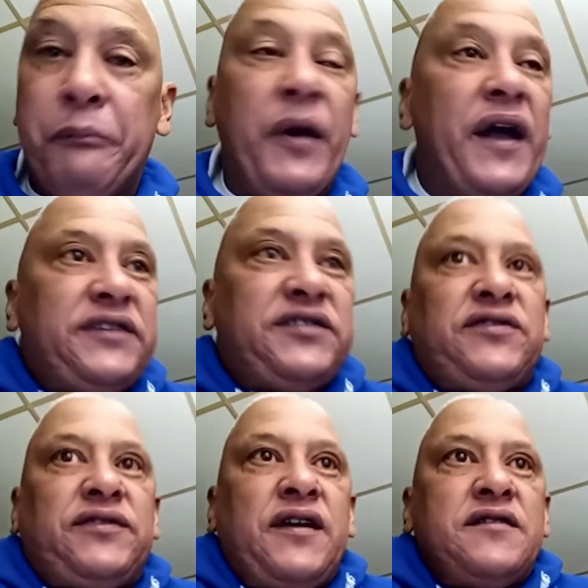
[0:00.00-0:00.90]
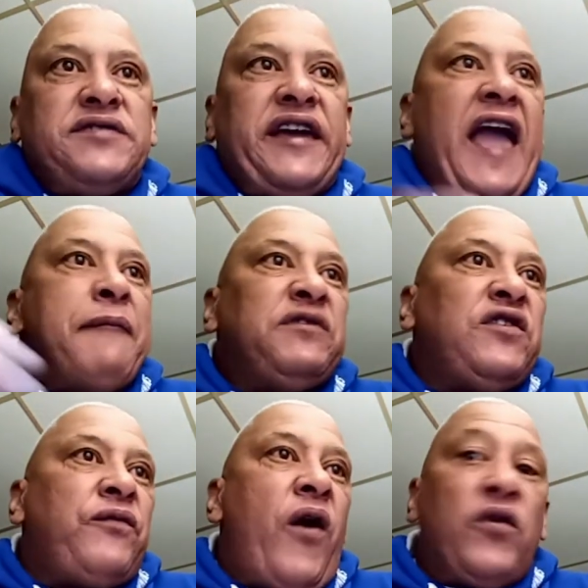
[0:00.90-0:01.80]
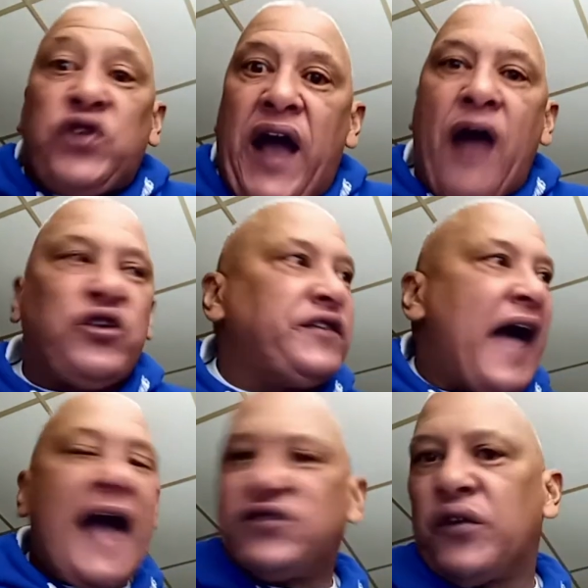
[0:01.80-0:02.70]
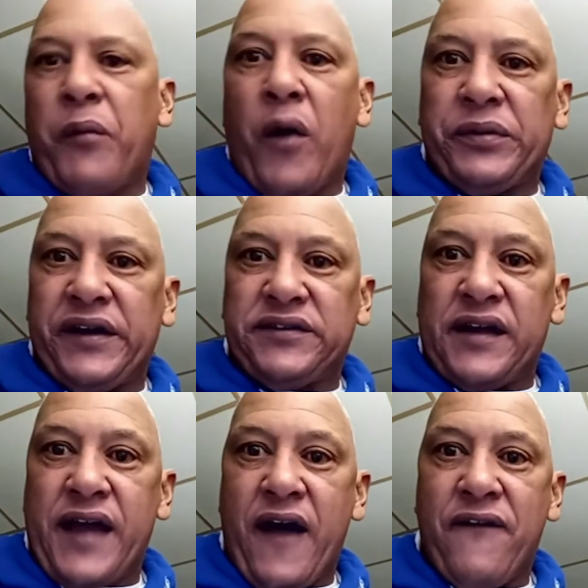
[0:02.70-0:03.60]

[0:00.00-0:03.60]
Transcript: But the game is involved. Look how good the basketball players are now.